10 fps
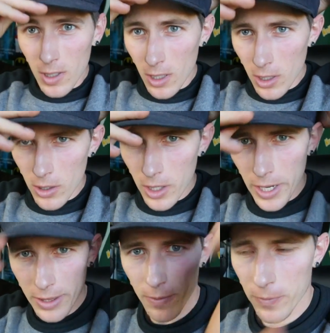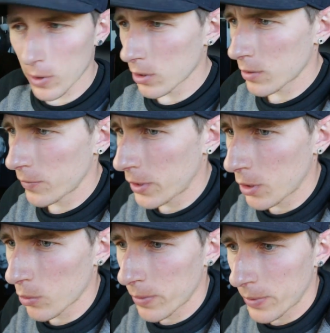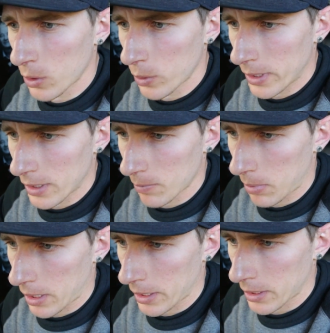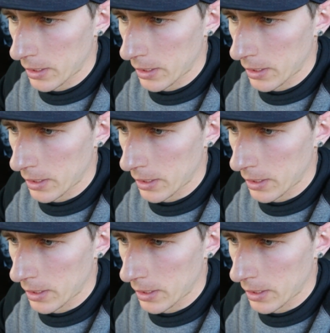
All right, the first video review is by